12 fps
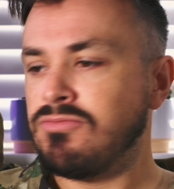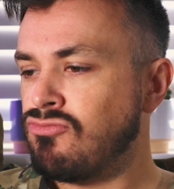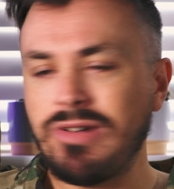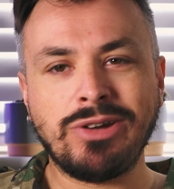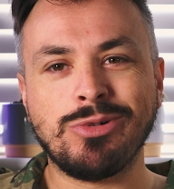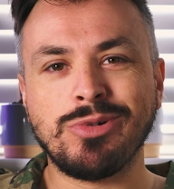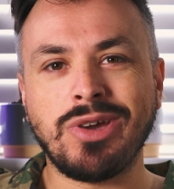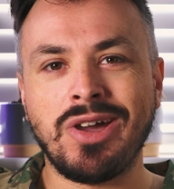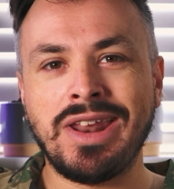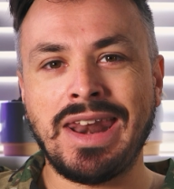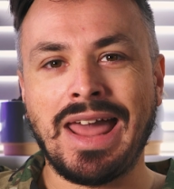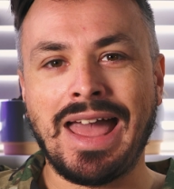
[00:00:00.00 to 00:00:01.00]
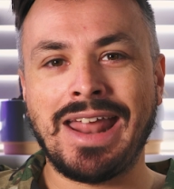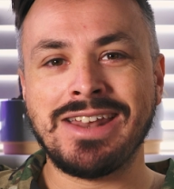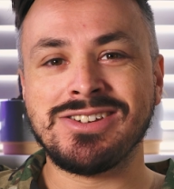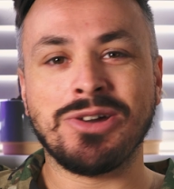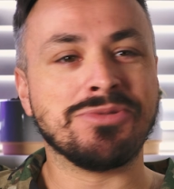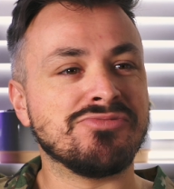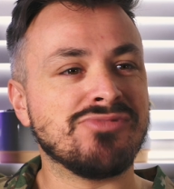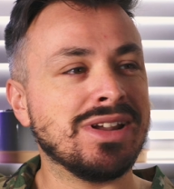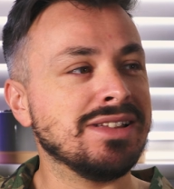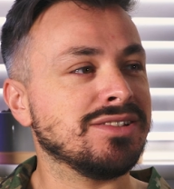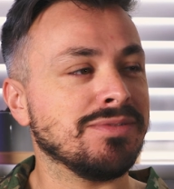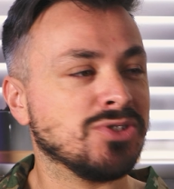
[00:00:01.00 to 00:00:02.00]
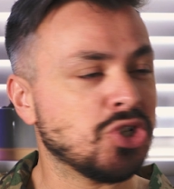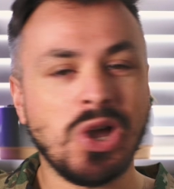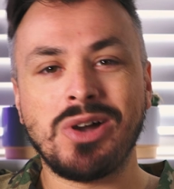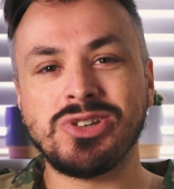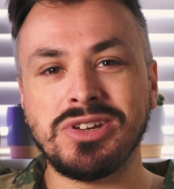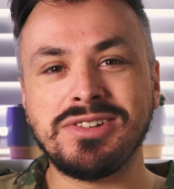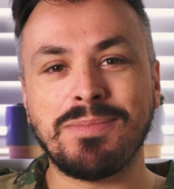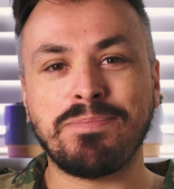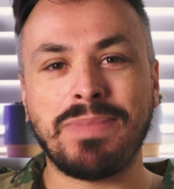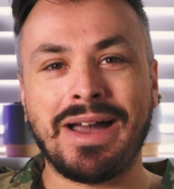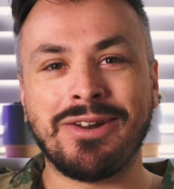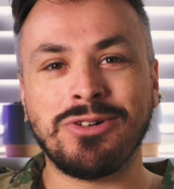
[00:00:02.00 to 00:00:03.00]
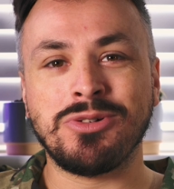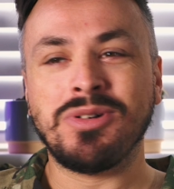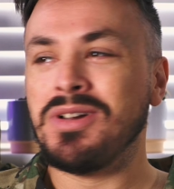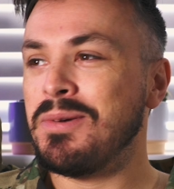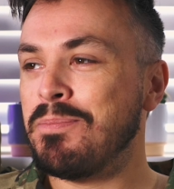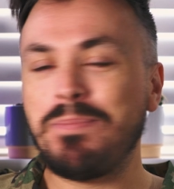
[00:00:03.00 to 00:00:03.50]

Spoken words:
rental gun in hand, ready to charge into battle,